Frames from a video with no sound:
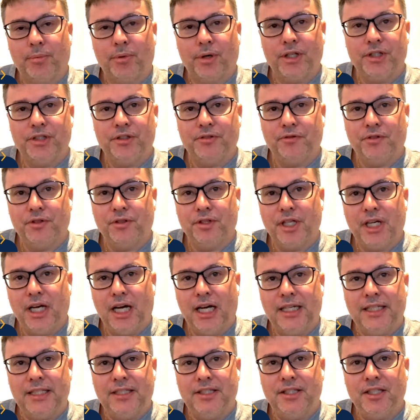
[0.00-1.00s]
uh, in preparation
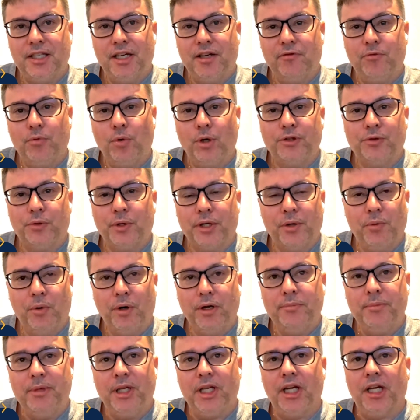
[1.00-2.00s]
for the I E T F one
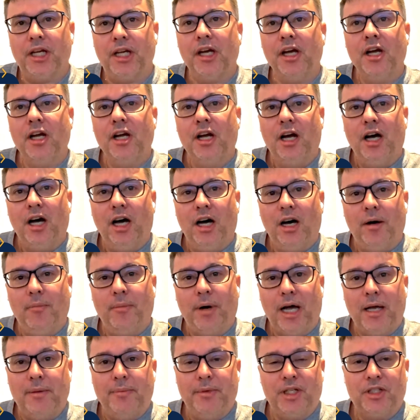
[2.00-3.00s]
twenty-one meeting.
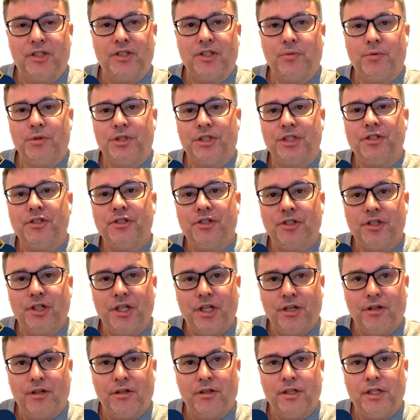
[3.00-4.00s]
Um, I'm a distinguished
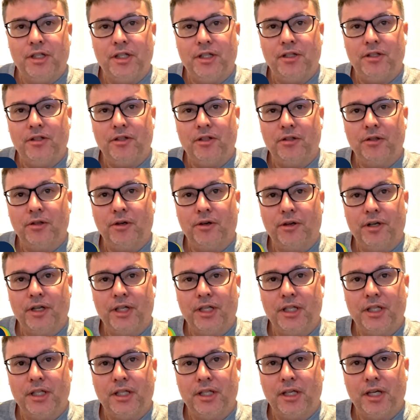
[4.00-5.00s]
engineer in the
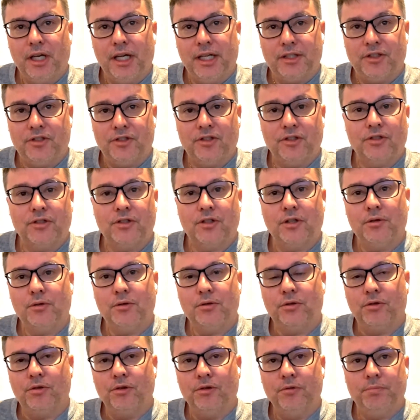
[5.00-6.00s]
Learning at
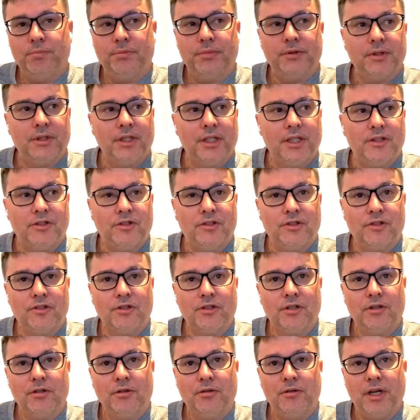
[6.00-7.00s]
Cisco group
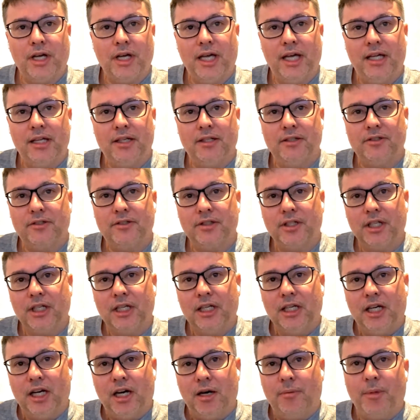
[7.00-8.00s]
at Cisco,
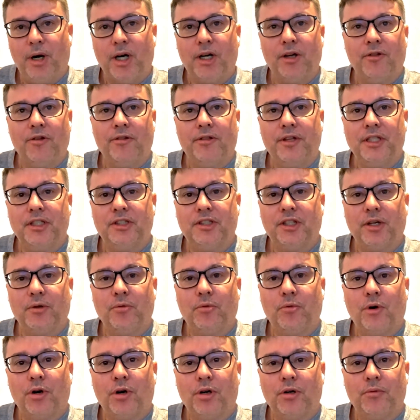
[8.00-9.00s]
and among other
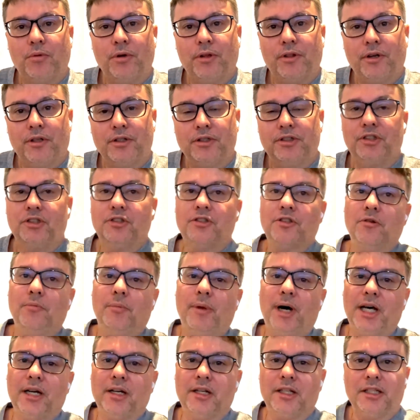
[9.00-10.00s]
things, I work with our
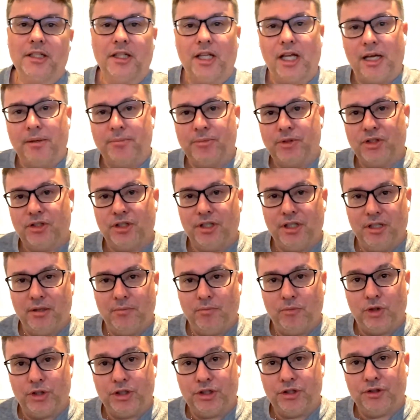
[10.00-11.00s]
Cisco Modeling
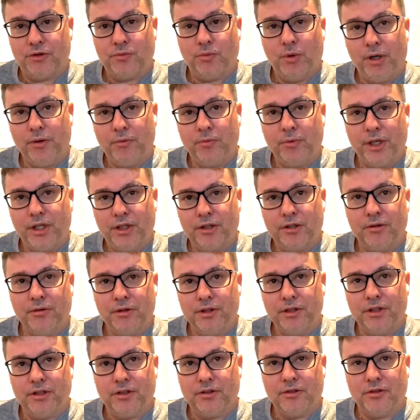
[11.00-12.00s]
Labs team, which is what
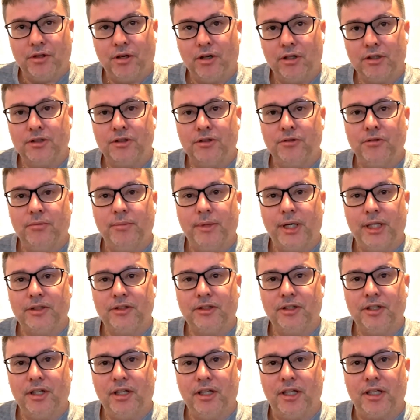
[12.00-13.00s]
we are going to talk to
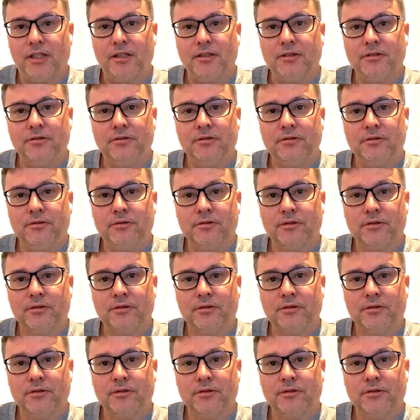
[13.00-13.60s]
you about today.